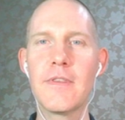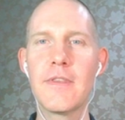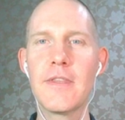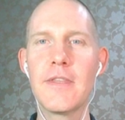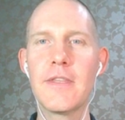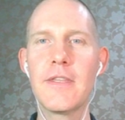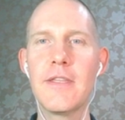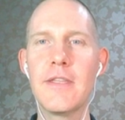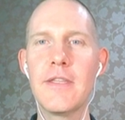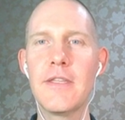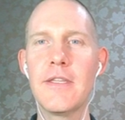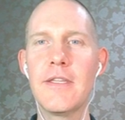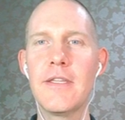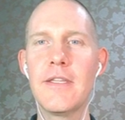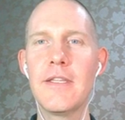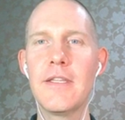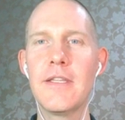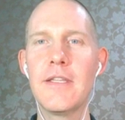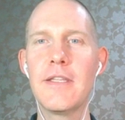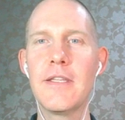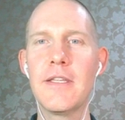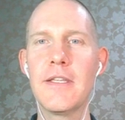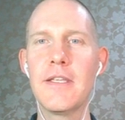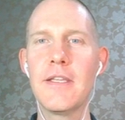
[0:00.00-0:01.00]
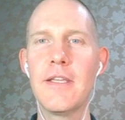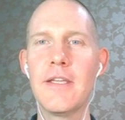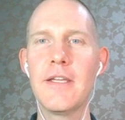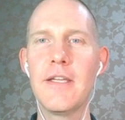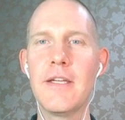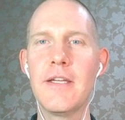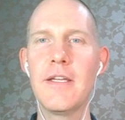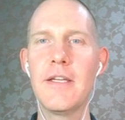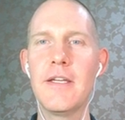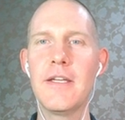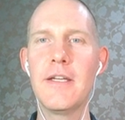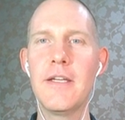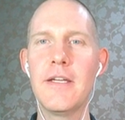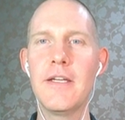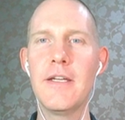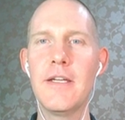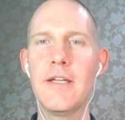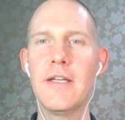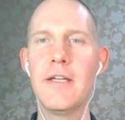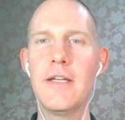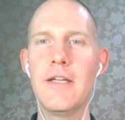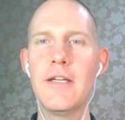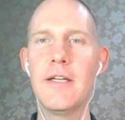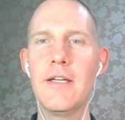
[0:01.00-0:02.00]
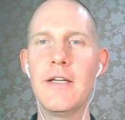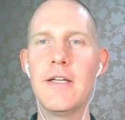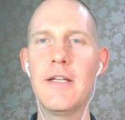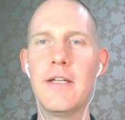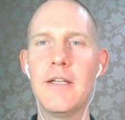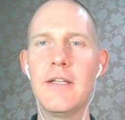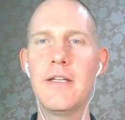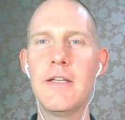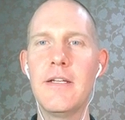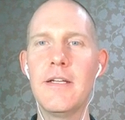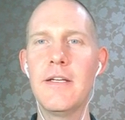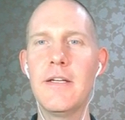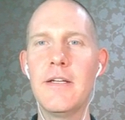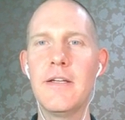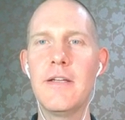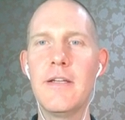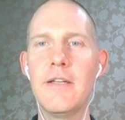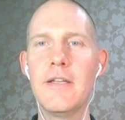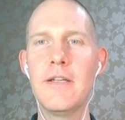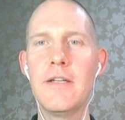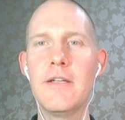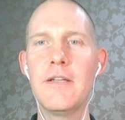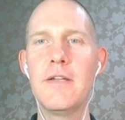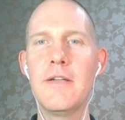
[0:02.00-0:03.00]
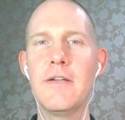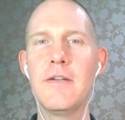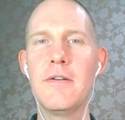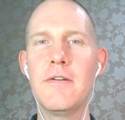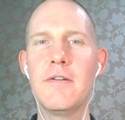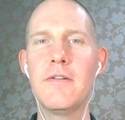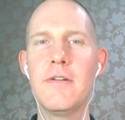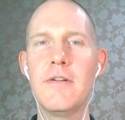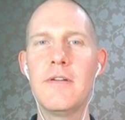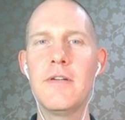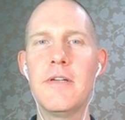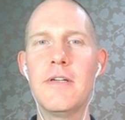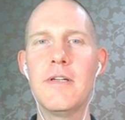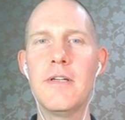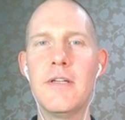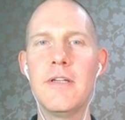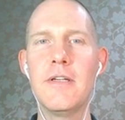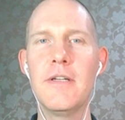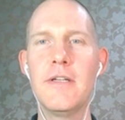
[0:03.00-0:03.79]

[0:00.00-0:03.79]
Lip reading: No one is speaking in this clip.